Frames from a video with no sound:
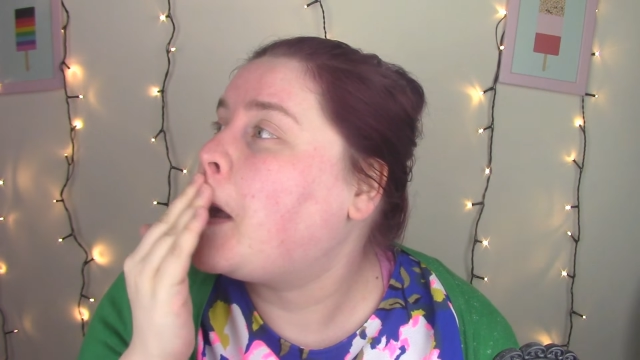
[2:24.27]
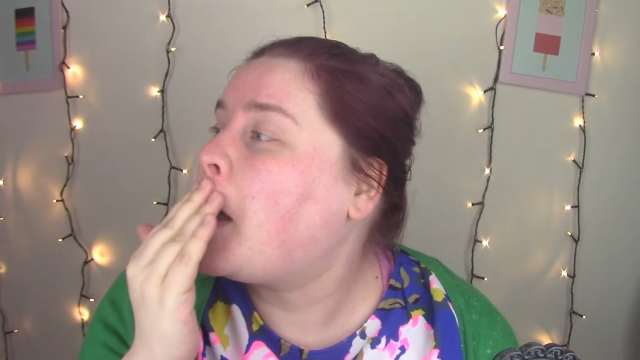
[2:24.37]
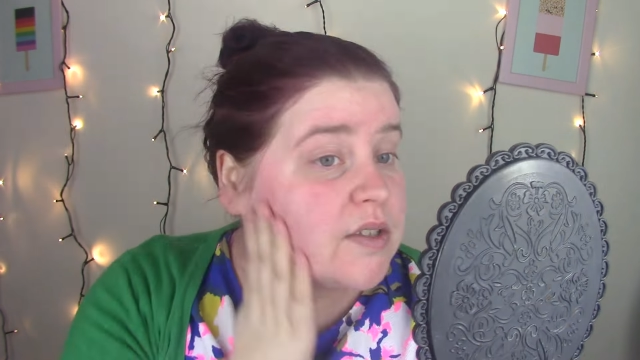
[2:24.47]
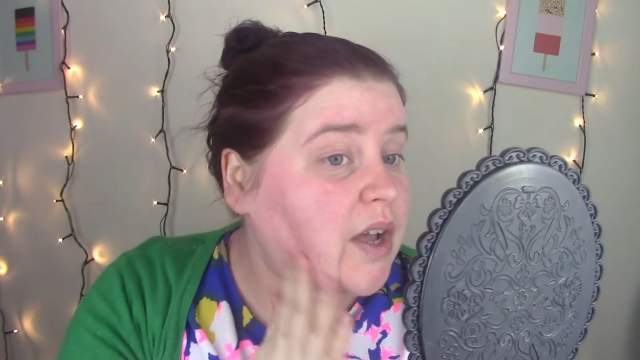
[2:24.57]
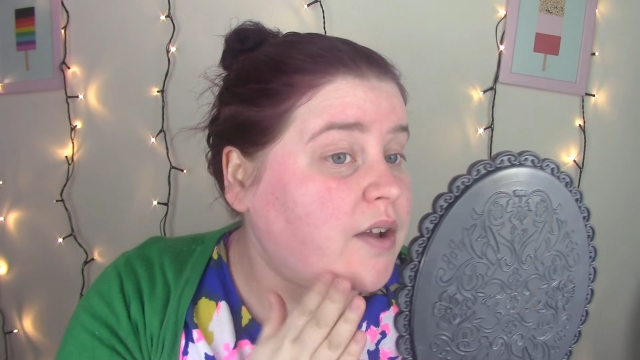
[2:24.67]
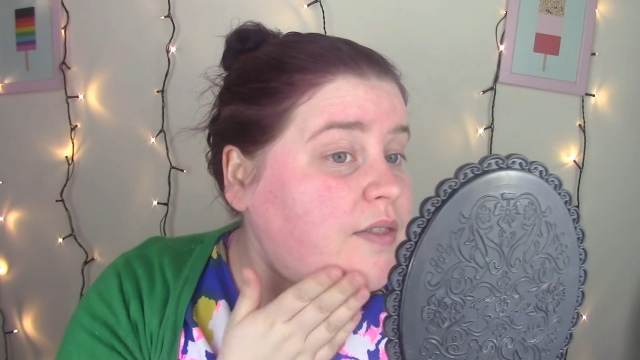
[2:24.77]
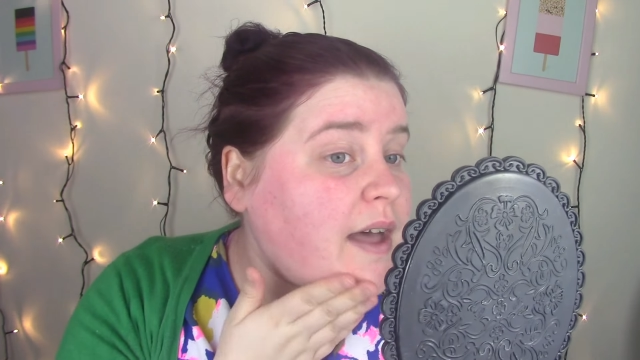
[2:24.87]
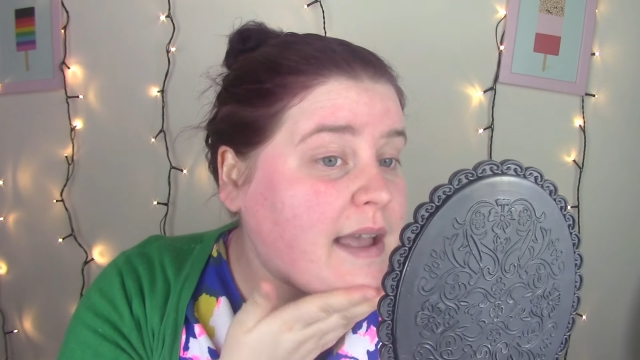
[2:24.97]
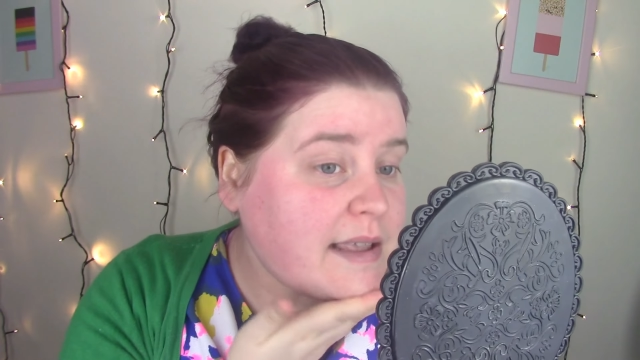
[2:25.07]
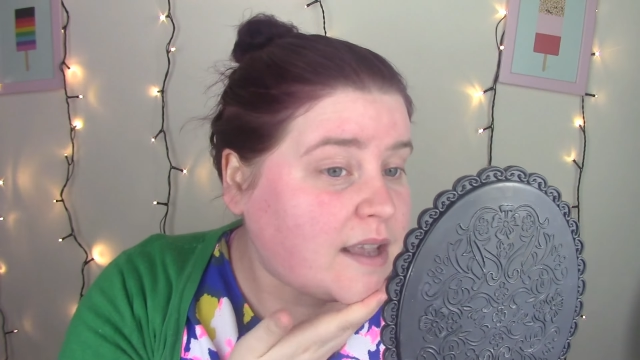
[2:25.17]
So
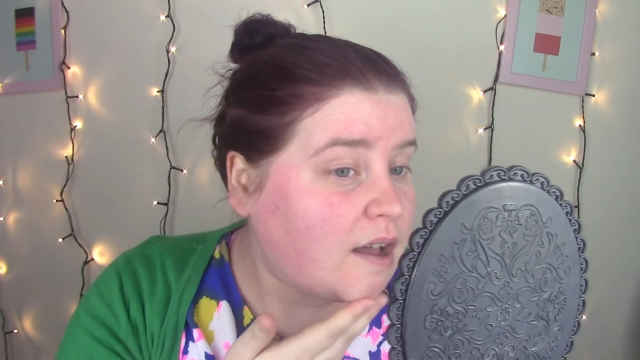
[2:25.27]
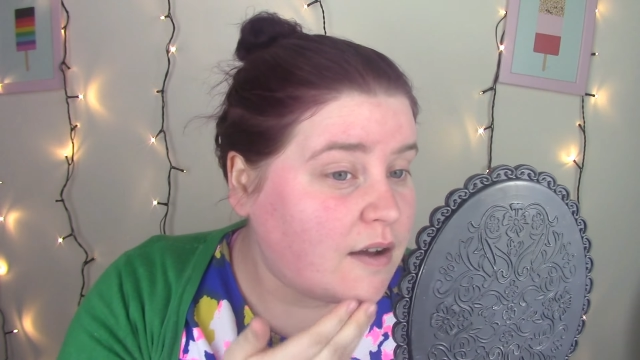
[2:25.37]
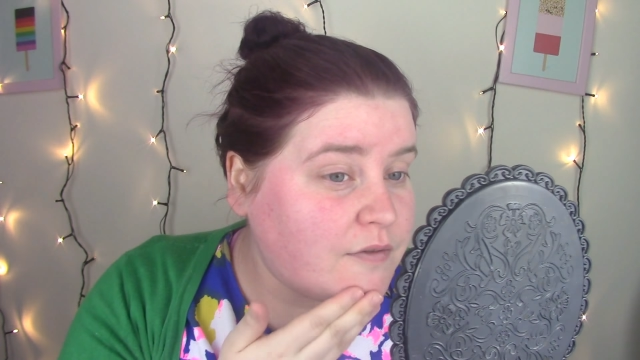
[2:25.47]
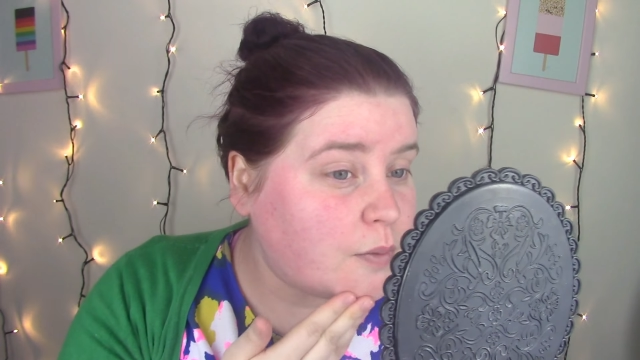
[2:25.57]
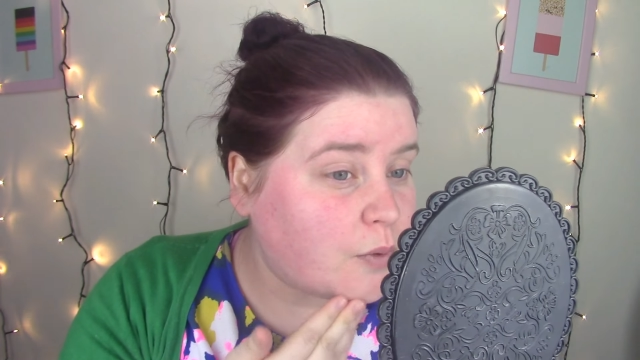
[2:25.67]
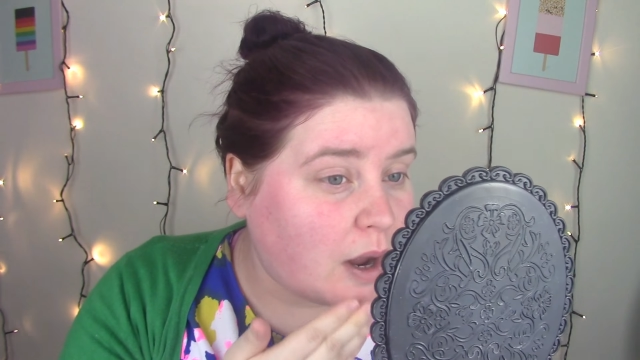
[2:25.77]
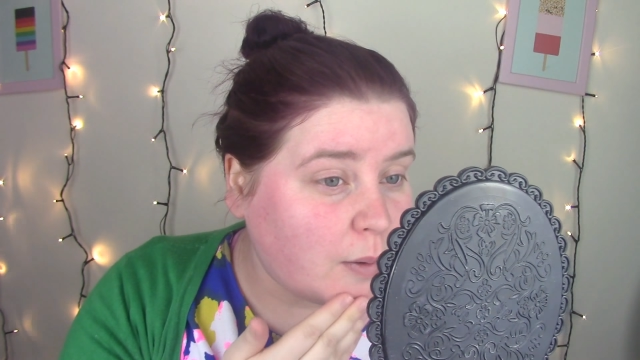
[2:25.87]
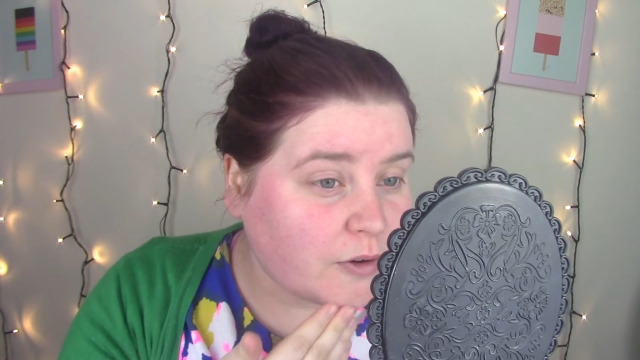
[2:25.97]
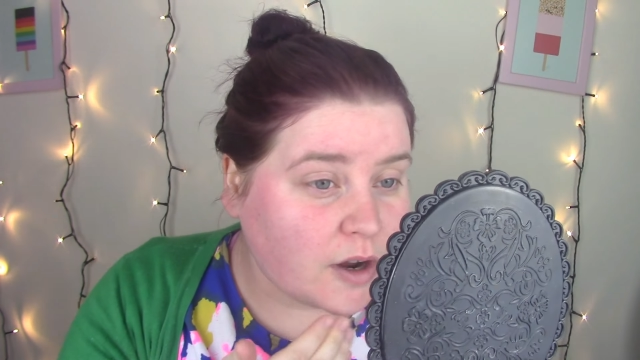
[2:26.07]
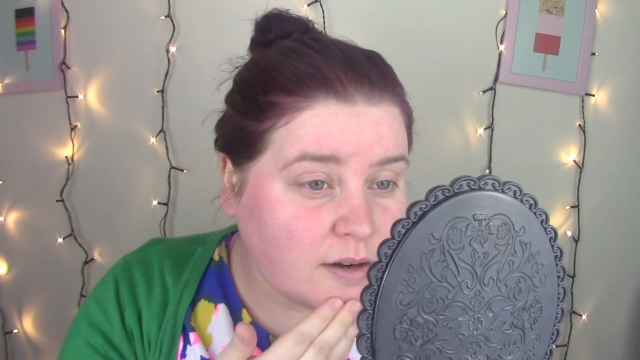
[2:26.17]
that is half of the
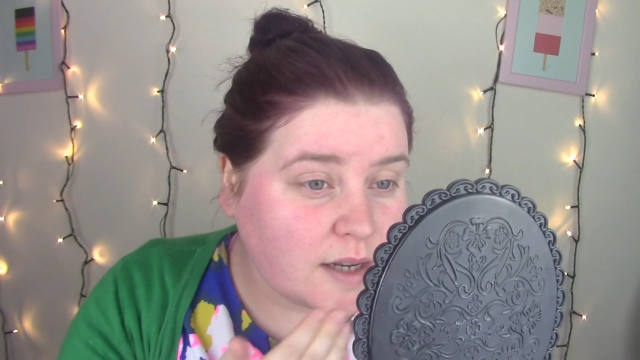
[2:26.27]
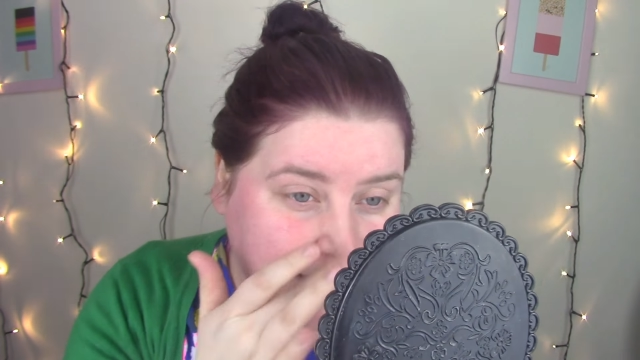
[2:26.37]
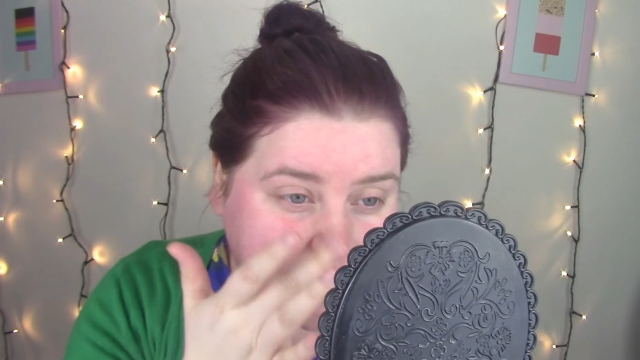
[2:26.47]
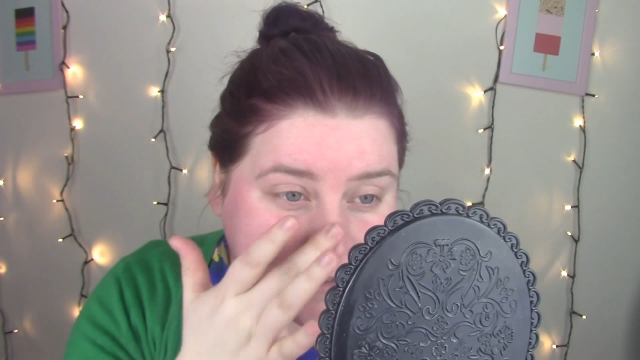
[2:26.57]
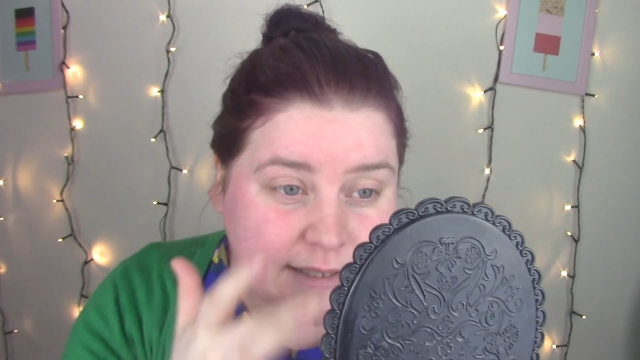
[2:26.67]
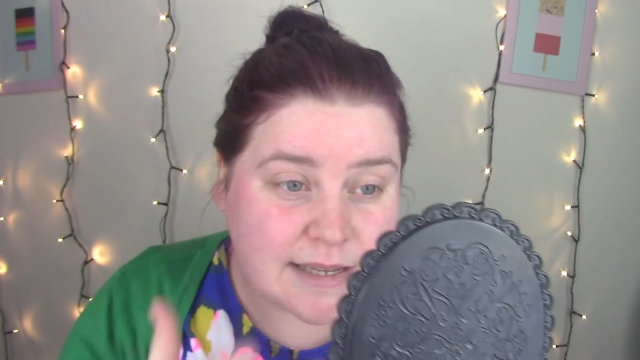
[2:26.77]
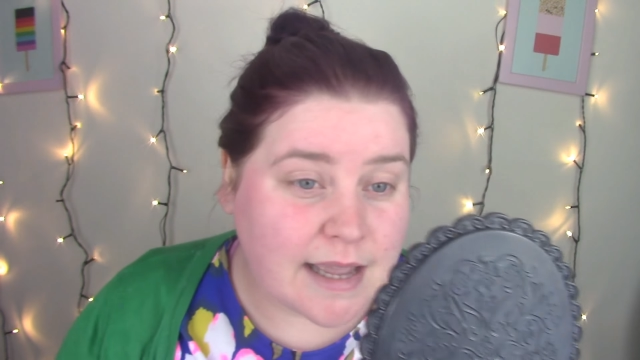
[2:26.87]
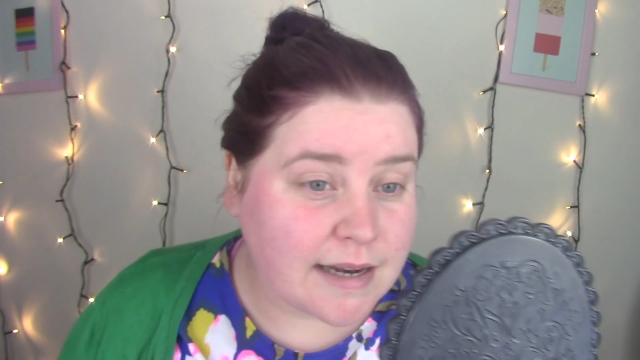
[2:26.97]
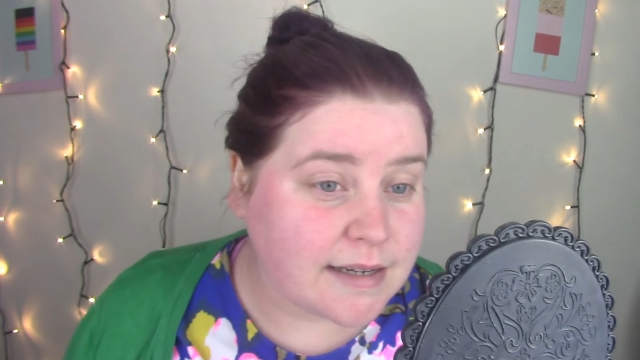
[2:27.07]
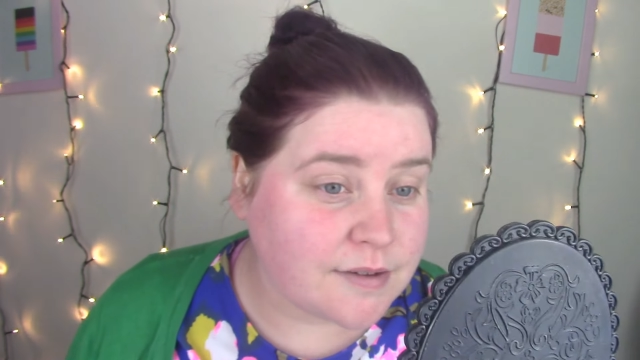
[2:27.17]
primer on. Can I
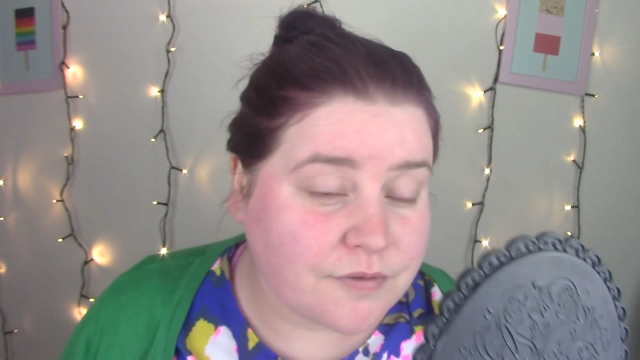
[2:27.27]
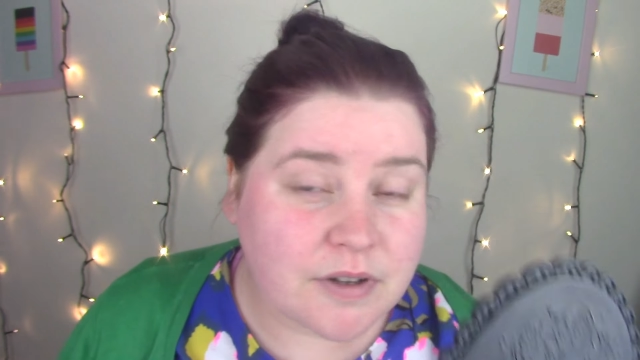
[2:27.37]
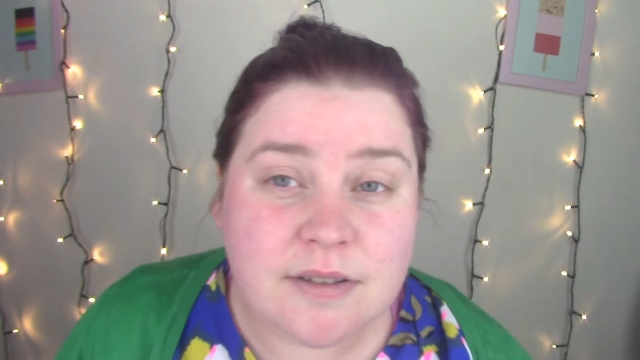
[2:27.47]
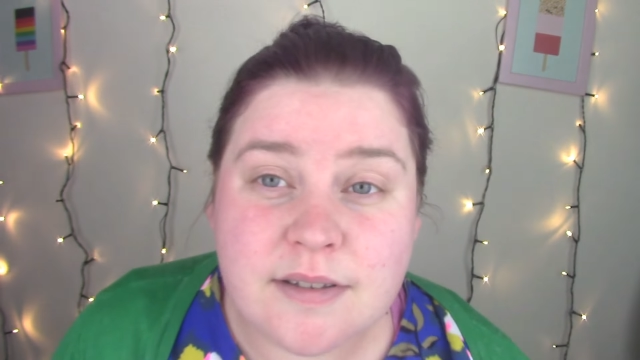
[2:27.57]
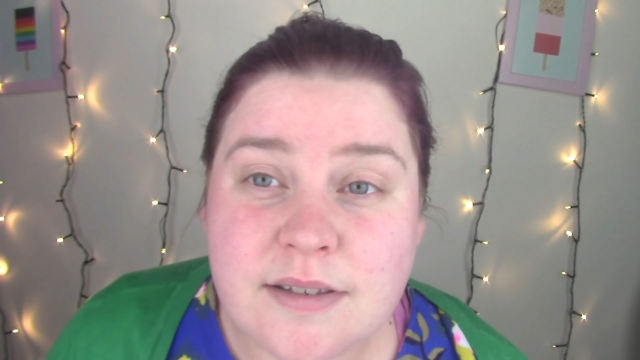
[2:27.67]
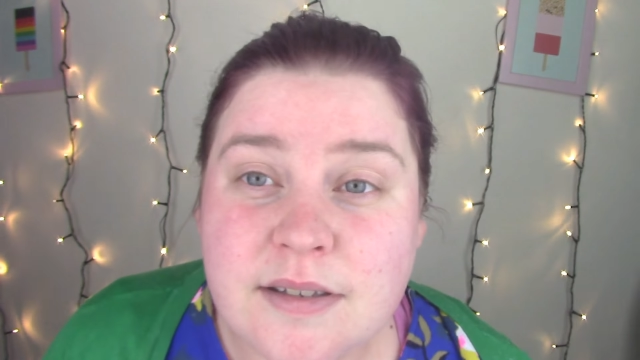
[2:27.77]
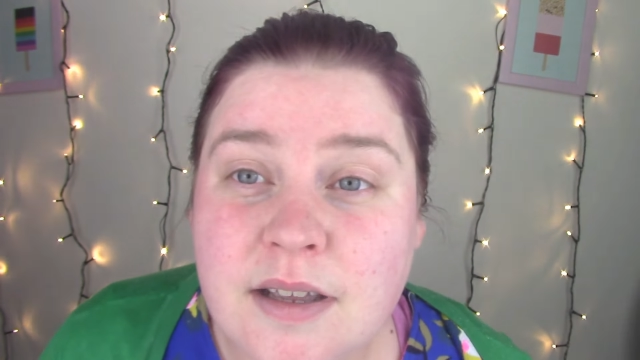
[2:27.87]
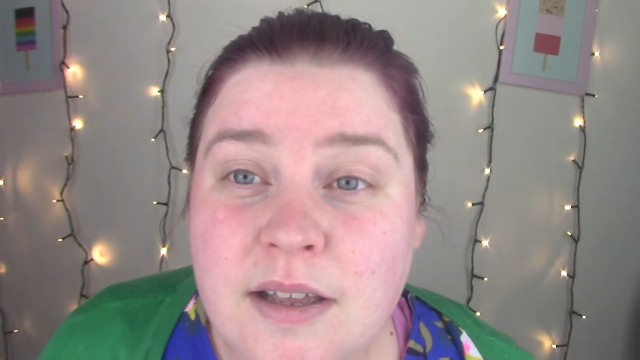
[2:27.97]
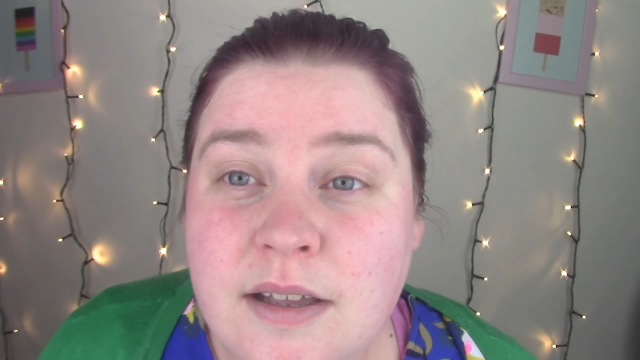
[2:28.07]
see any difference?